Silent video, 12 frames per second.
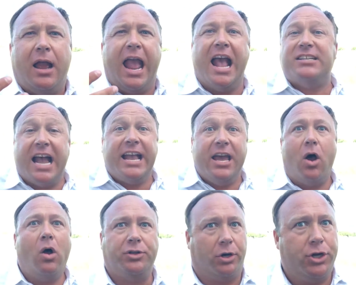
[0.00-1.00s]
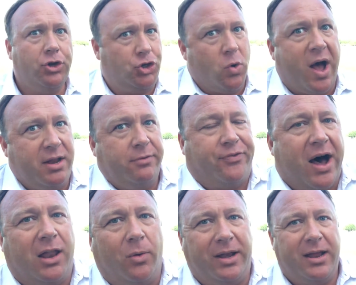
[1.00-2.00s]
As I get older, used to I didn't
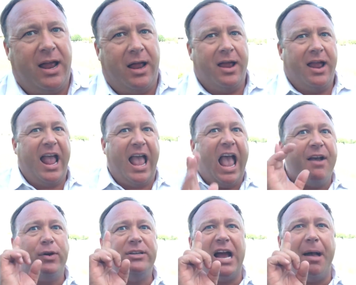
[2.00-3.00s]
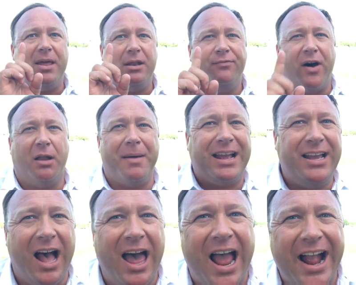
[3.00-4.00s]
follow it. Every time I didn't follow my
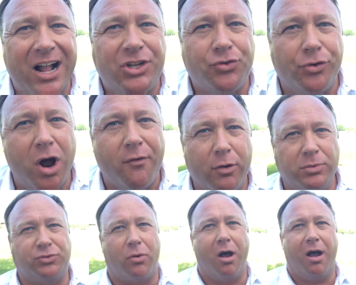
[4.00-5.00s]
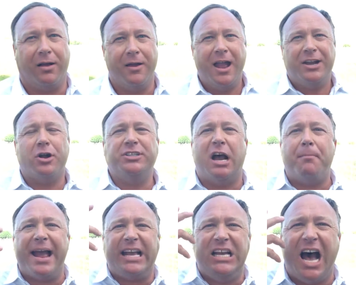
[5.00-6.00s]
gut, I got screwed over and was wrong. Turns out
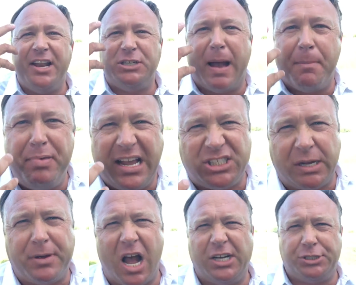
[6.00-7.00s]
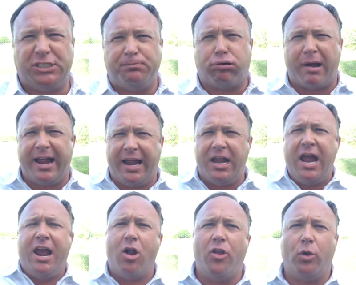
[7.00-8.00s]
my gut is my big subconscious brain
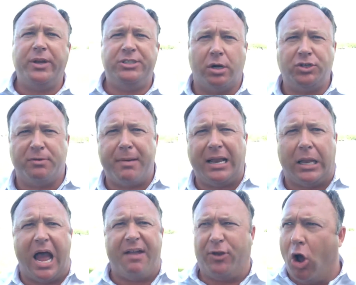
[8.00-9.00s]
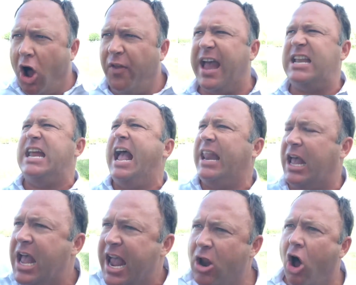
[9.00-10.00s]
and all the research of my life and all that data
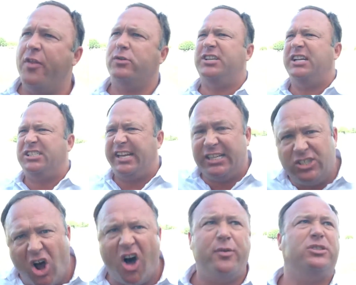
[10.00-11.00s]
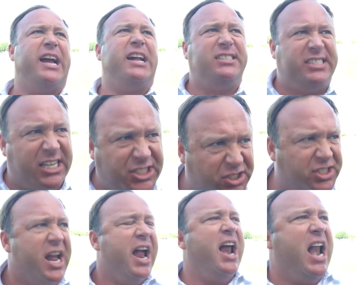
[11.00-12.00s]
and all those instincts and all those ancestors
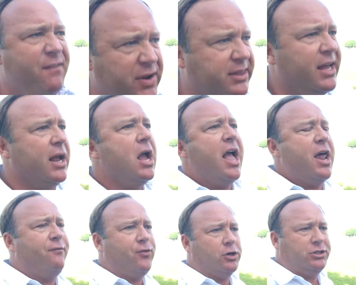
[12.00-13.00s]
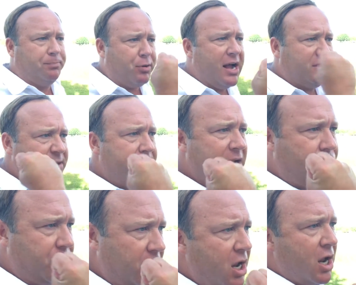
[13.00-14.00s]
and everything at a first
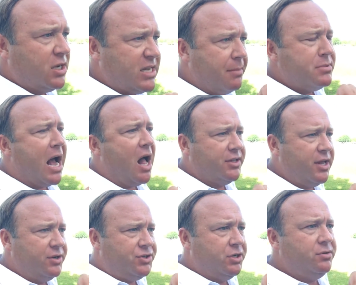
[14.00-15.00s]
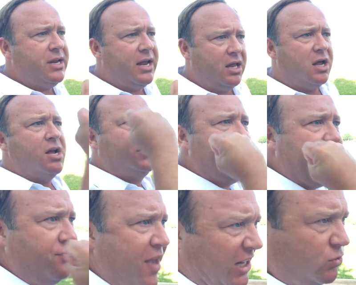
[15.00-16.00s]
approximation because I'm dialed in and tuned in
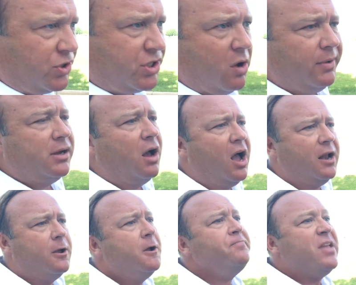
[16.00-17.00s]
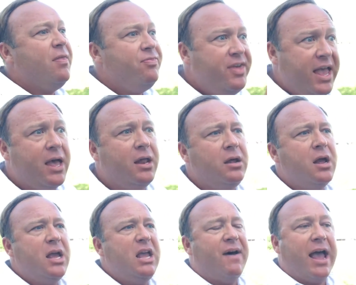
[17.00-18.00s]
saying that's what's going on. And then
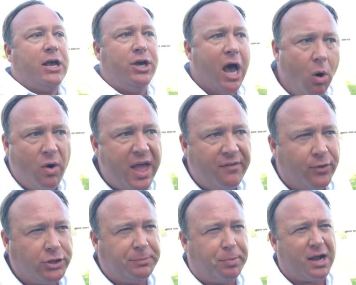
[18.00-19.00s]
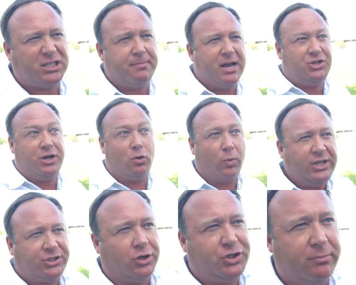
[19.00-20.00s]
if I go with that first approximation and
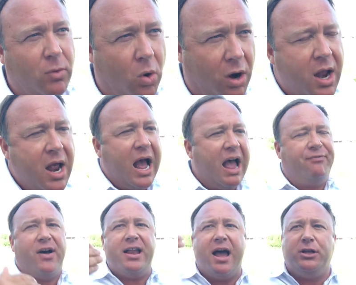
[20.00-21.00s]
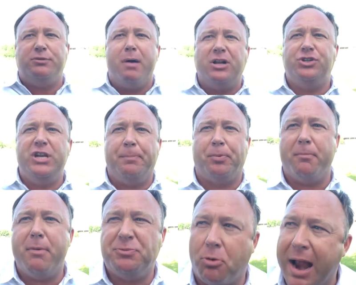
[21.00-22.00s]
research it more, I find out it's much deeper and
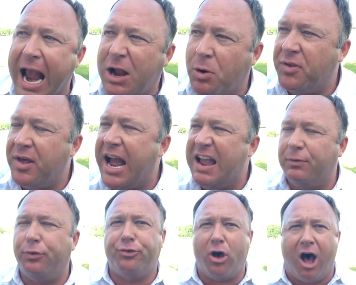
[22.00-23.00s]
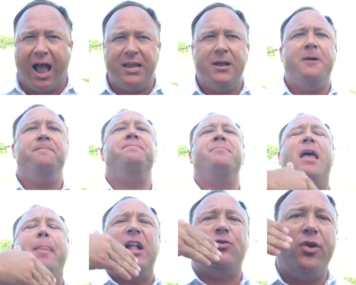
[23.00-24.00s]
much more accurate than I even thought.
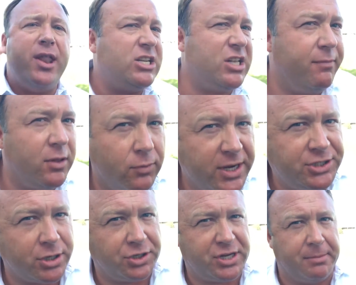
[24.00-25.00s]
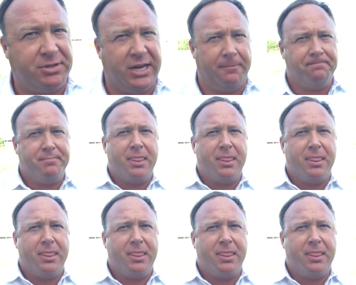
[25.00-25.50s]
And that's where the next level of research comes in.